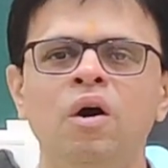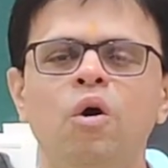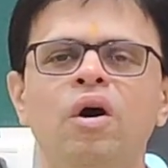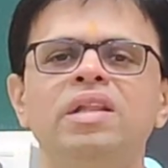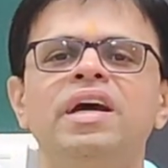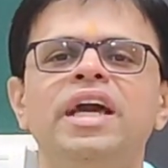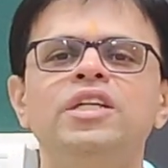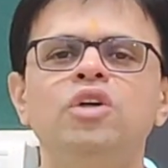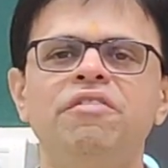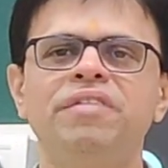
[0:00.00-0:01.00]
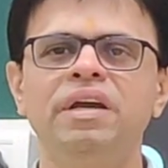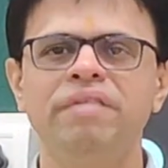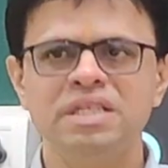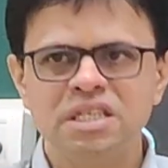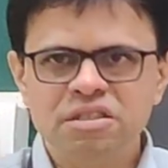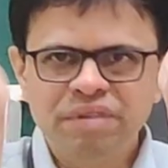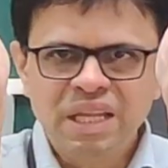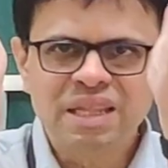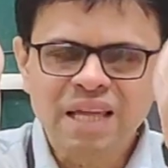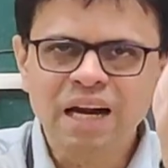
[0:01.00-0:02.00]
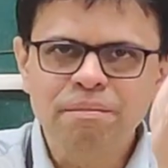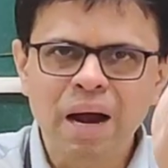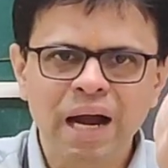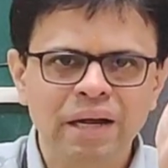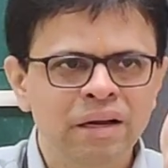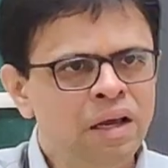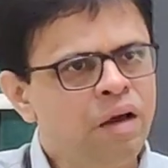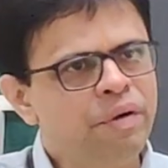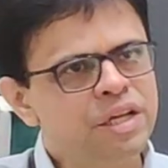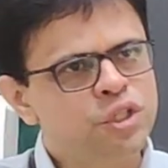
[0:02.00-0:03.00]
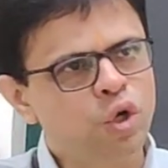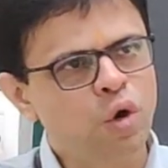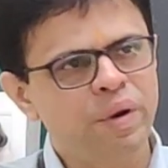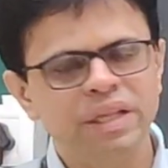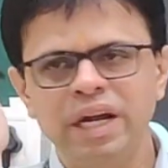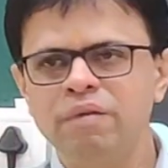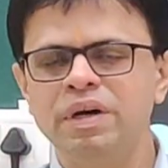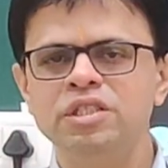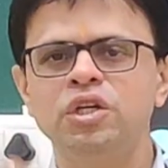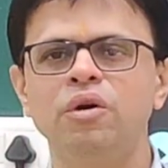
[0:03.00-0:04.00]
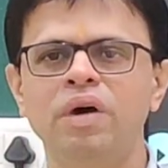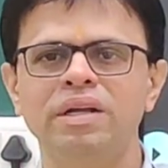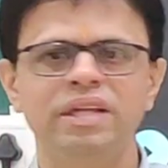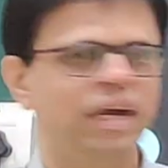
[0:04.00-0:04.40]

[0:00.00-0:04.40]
Over the range of frequencies within that band where 0-1 and 1-0 are